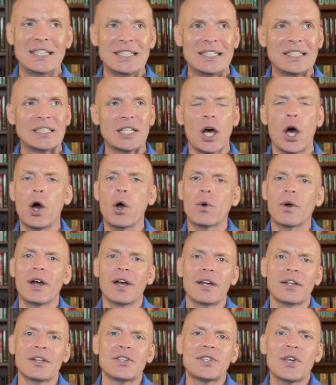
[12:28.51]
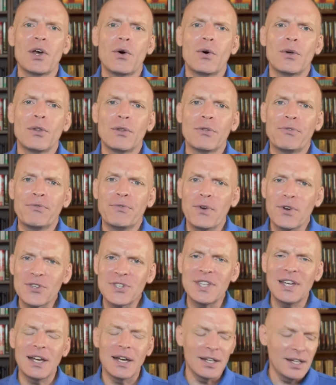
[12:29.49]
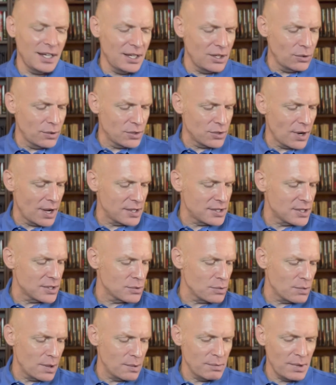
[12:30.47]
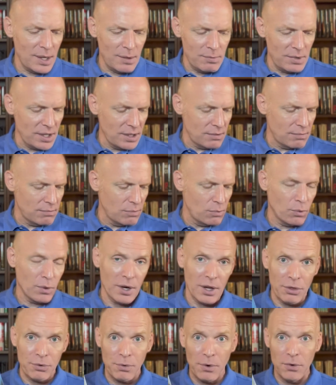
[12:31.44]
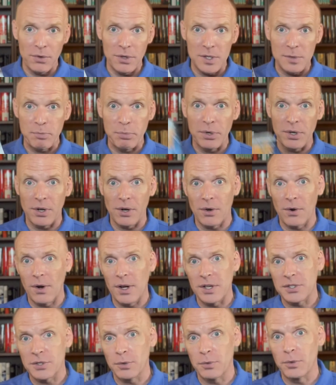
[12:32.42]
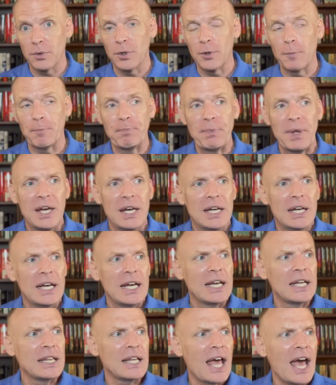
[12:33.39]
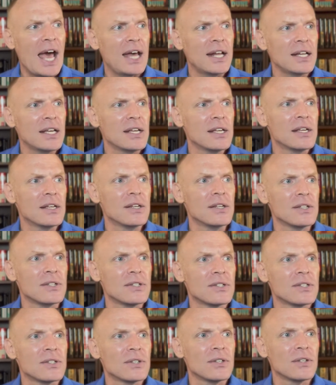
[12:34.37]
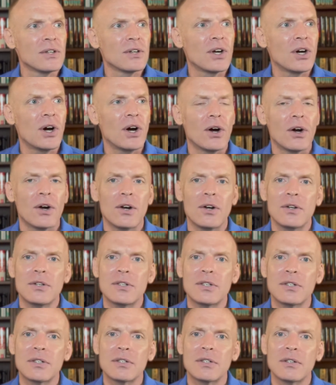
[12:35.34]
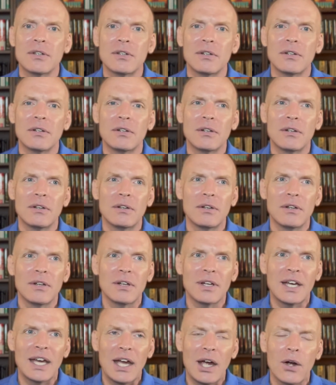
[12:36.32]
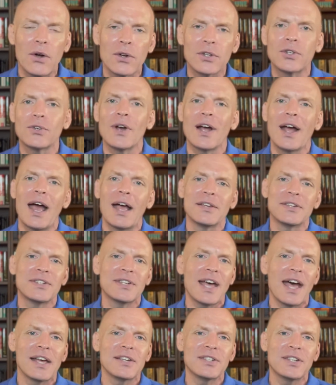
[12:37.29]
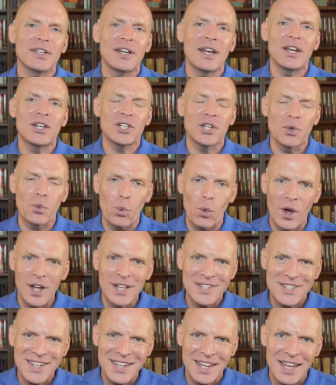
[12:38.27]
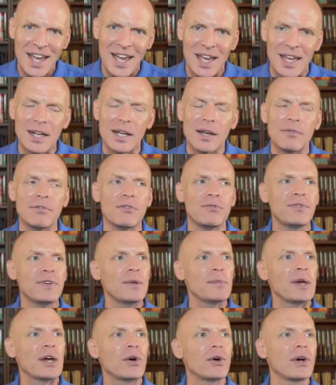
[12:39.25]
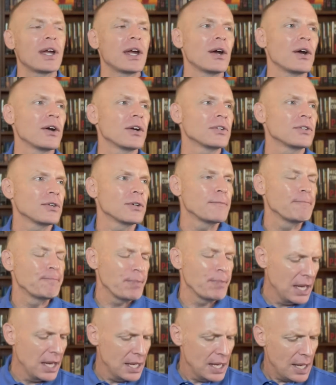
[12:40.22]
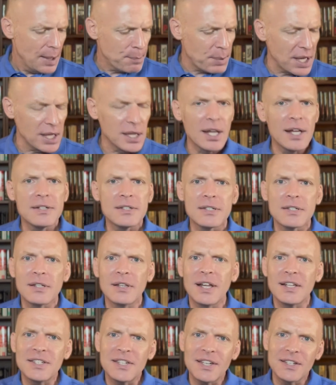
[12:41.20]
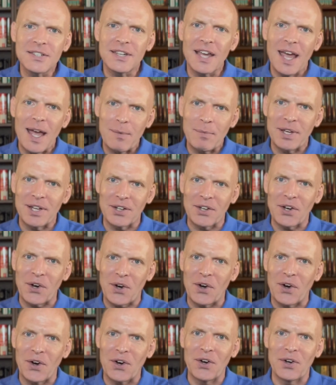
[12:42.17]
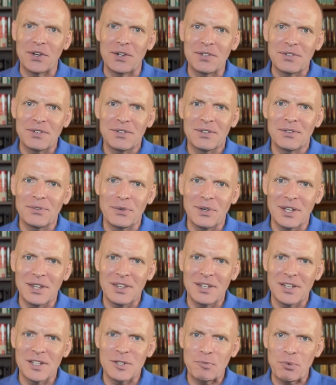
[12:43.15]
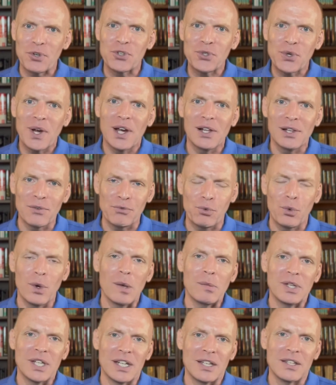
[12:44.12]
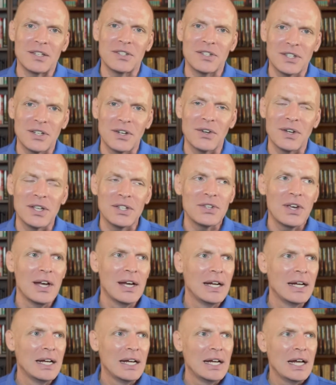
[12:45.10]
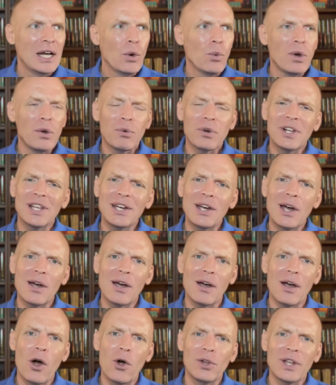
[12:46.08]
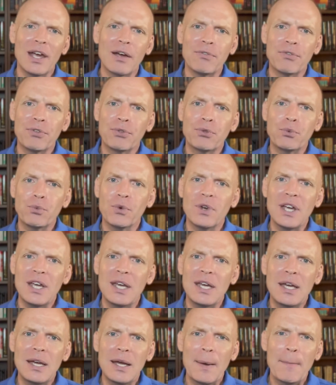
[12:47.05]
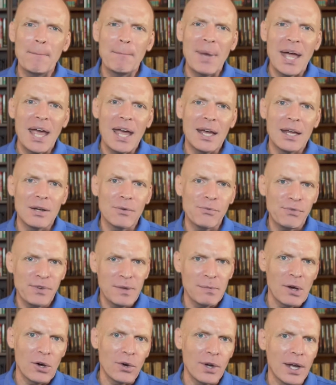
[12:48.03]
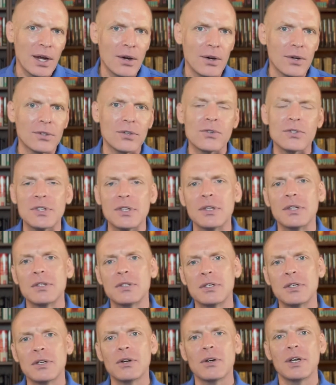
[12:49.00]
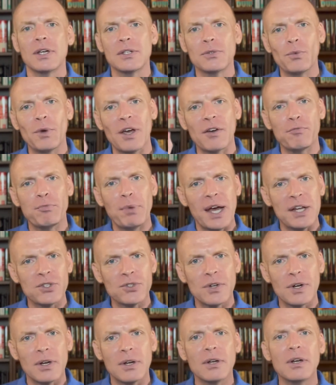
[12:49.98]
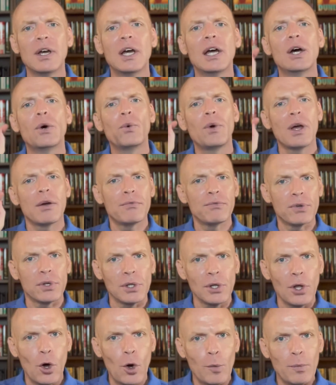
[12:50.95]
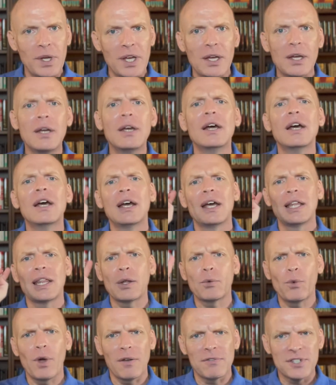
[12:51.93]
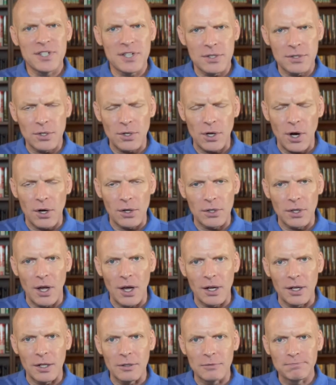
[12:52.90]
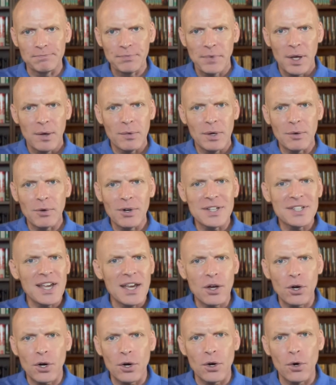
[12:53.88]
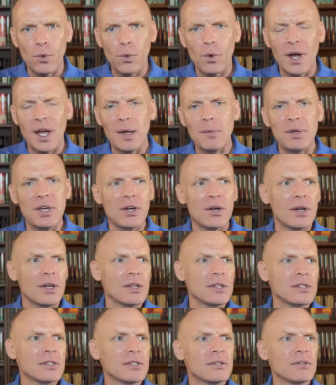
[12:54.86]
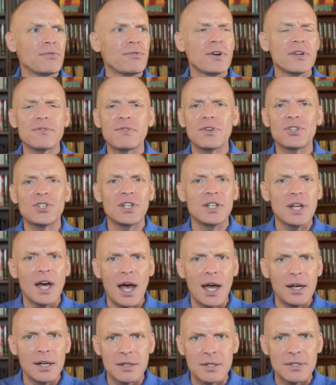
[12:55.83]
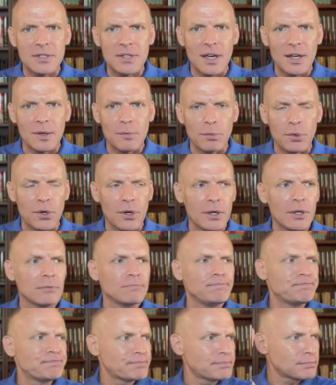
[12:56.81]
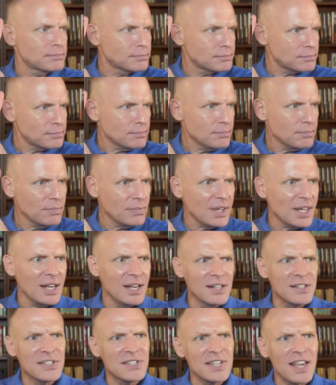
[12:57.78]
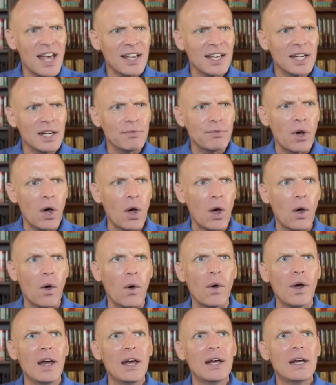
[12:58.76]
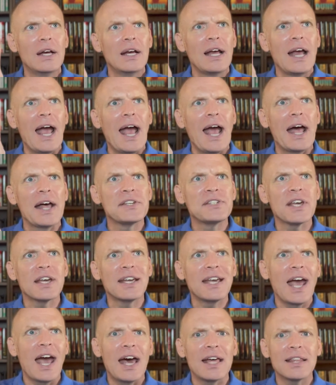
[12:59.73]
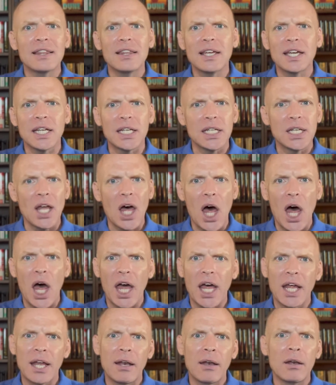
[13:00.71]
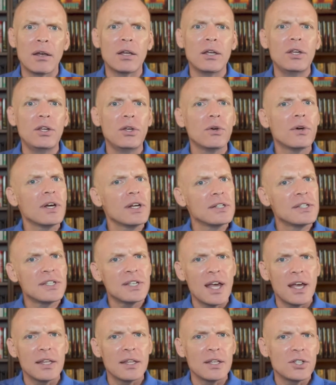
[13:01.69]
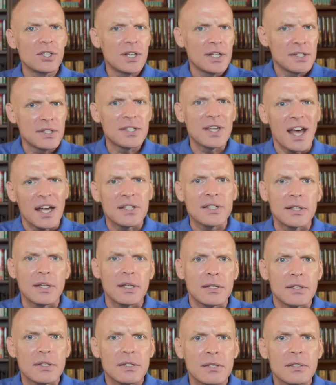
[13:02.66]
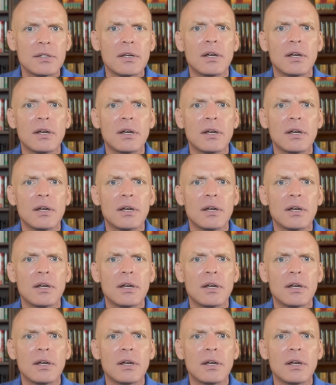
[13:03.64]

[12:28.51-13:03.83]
All right, so the first thing I need to address is what made me want to throw this book across the room, and that is Card's character assassination once again of a female character. But let's examine Card with his portrayal of women in this series. We really only have 3 main female characters in this series. We have Petra, we have Verlomi, and then we have Sister Carlotta. But I'm going to take her away because, first of all, she died in the second book. And second of all, as a Catholic nun, you could say that she's sexless.